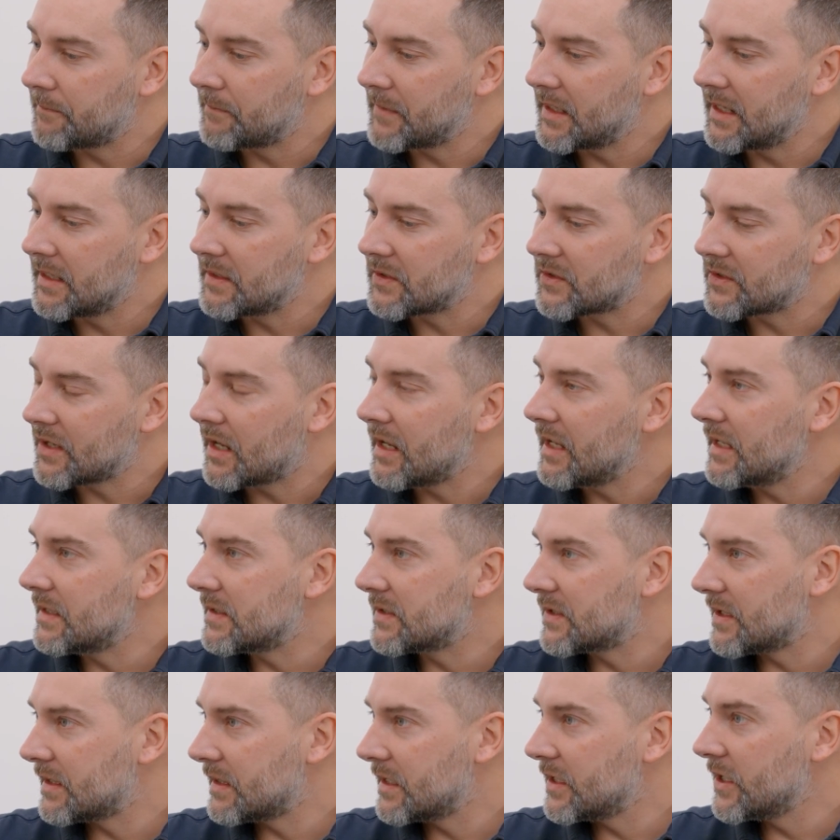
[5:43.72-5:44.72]
insight
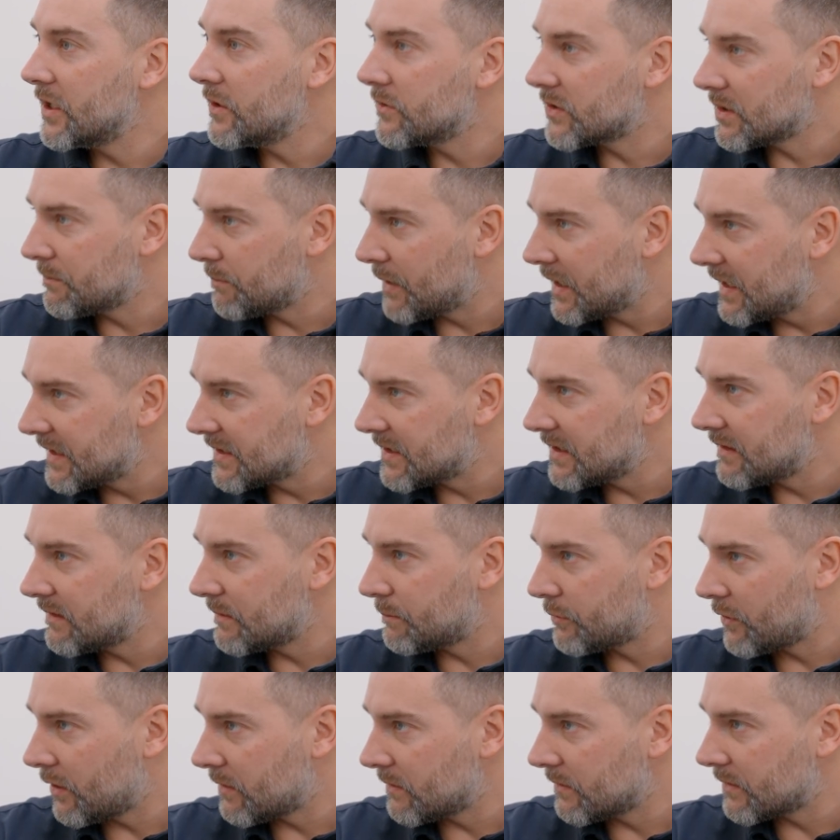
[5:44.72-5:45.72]
into the usability of
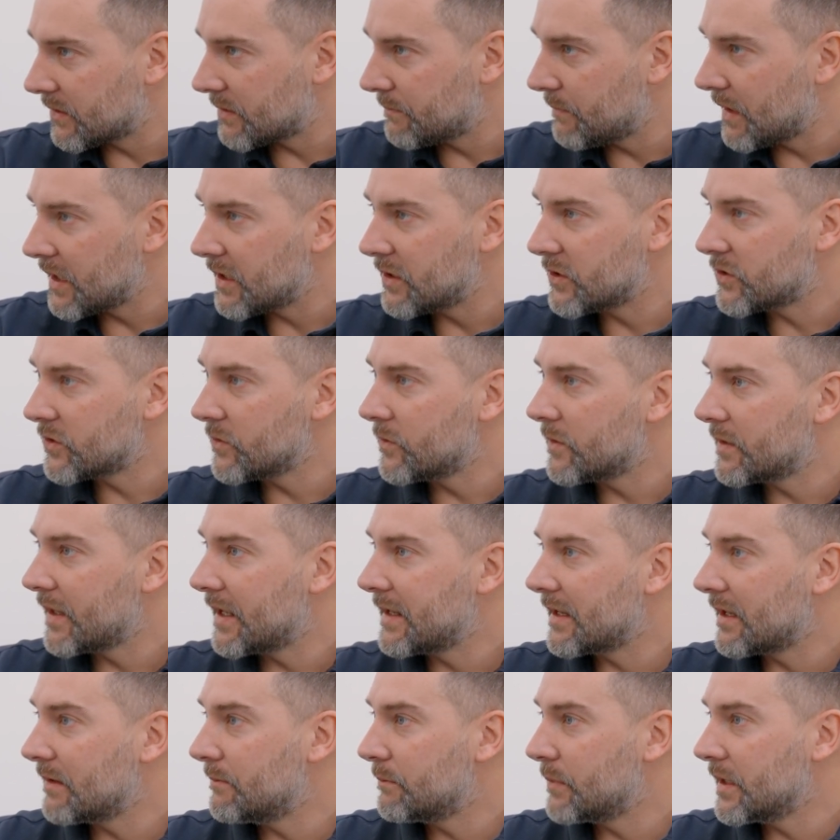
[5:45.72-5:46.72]
the products, making sure
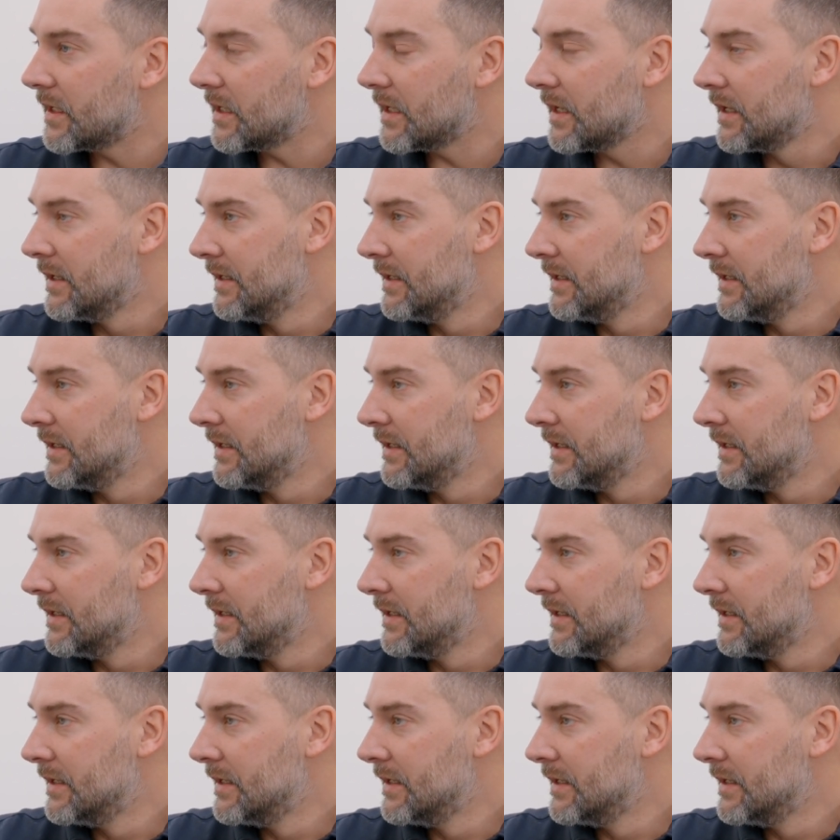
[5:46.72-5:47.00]
they can be